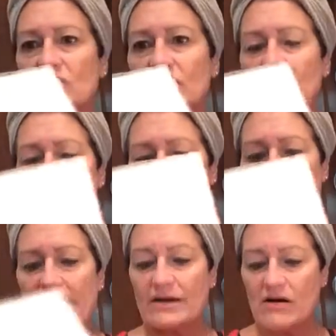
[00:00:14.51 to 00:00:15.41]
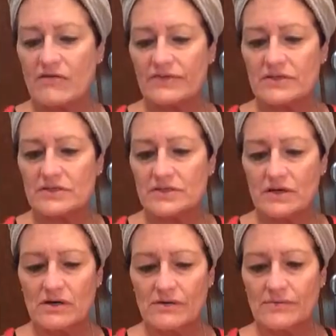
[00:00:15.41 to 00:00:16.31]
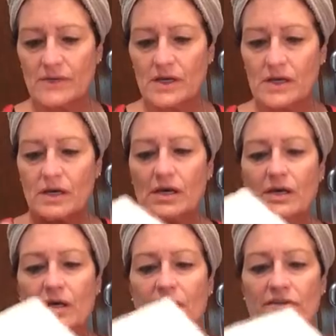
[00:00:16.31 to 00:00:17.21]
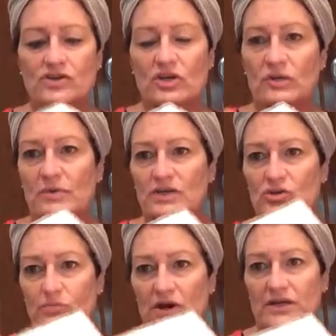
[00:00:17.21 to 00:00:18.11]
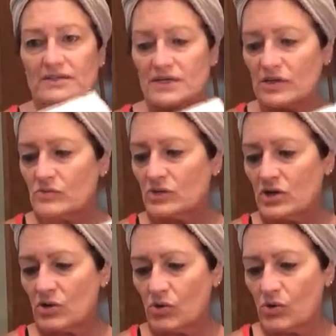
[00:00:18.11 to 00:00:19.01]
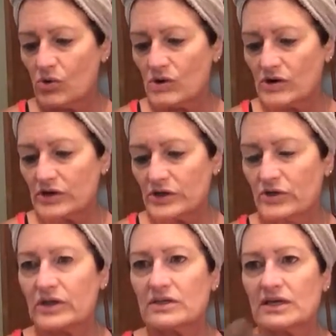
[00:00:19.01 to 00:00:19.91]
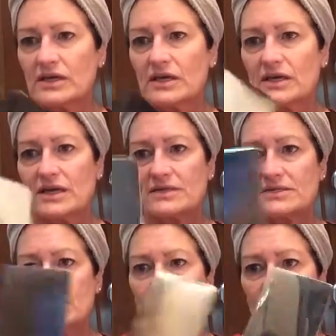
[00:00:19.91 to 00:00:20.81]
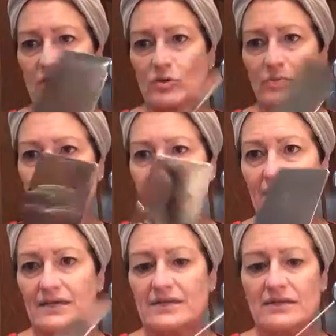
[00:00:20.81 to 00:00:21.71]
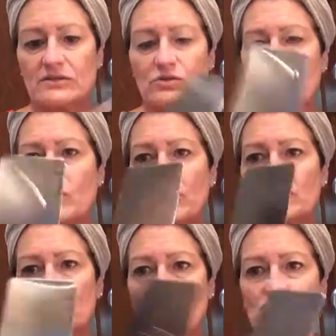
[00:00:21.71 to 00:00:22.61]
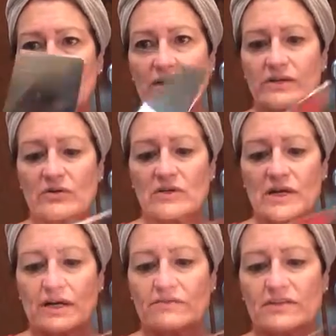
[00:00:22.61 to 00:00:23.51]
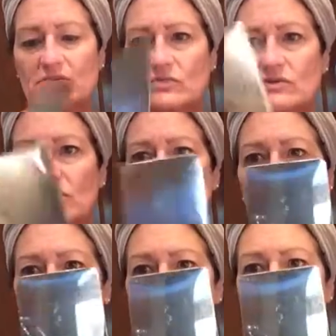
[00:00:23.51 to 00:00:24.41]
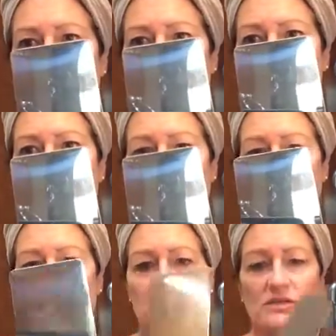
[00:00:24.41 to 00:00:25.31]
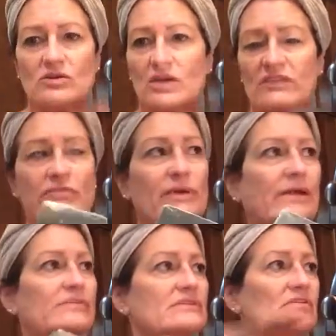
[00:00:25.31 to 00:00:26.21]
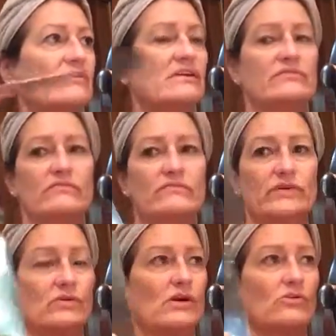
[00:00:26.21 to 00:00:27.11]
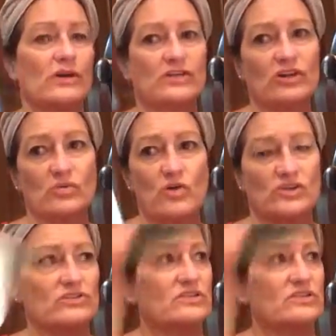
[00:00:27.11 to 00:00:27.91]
you can get from the back office that you can mix your products on, or you can get a steel metal plate and your product won't dry on it. I got this one from SeneGence. You can get it from Amazon. They're all great. You can wash